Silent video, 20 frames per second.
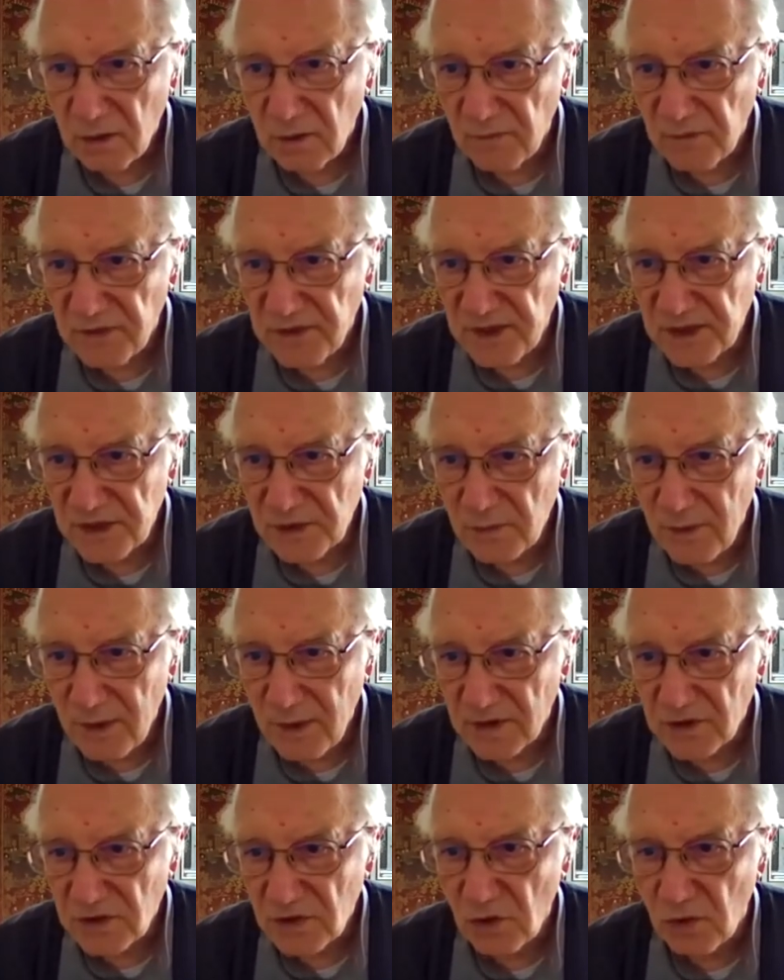this
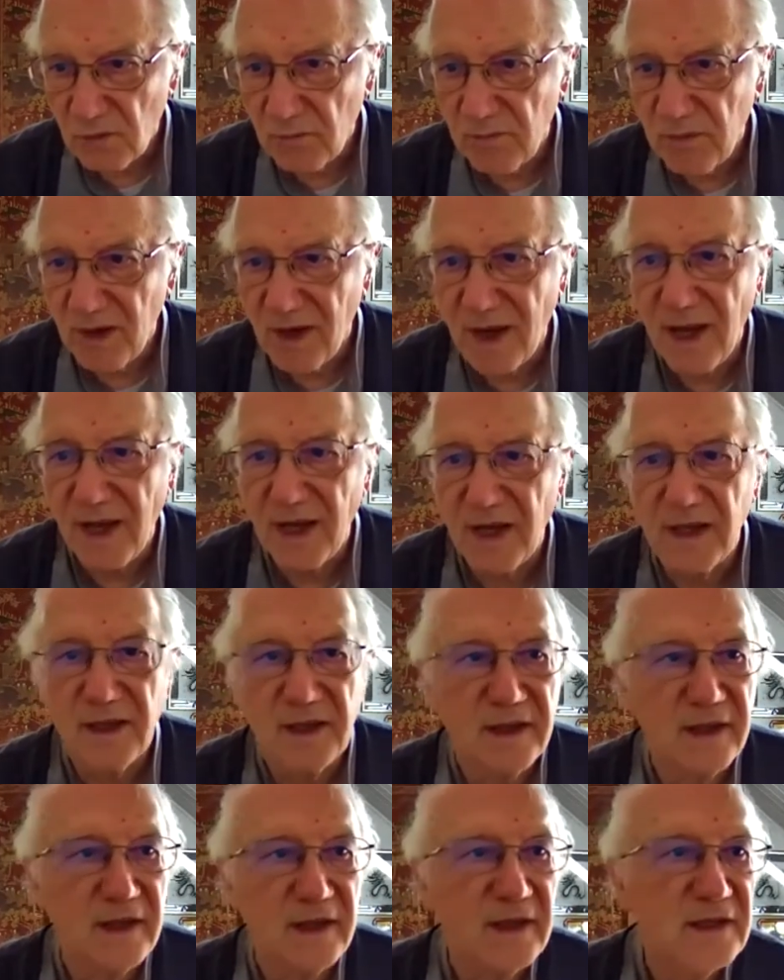one should be like
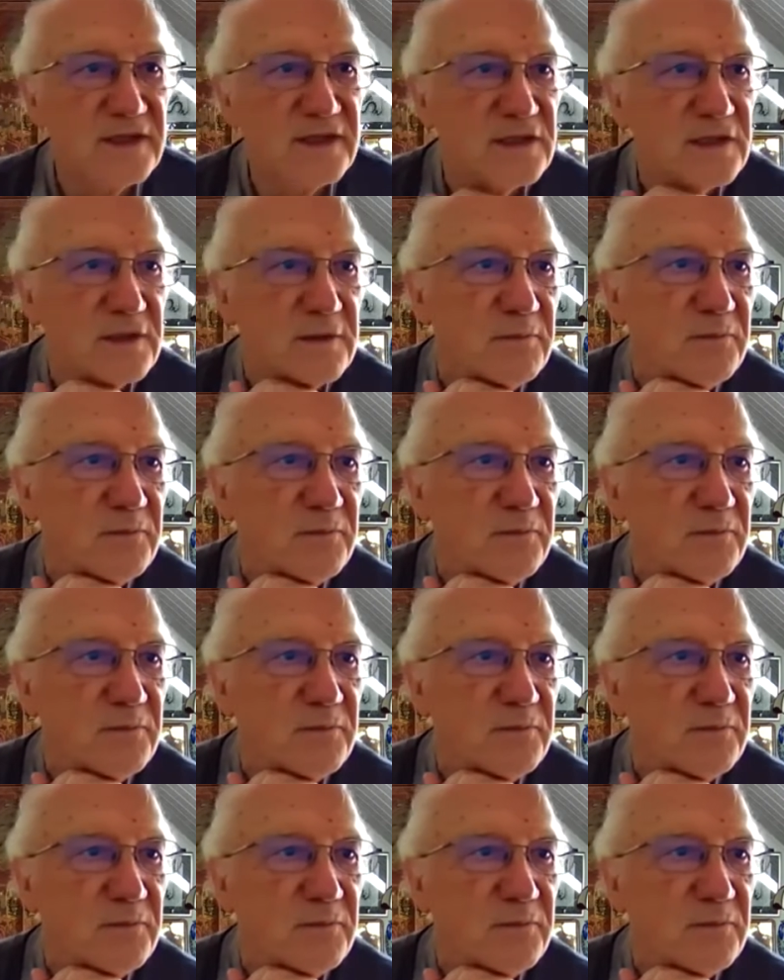this.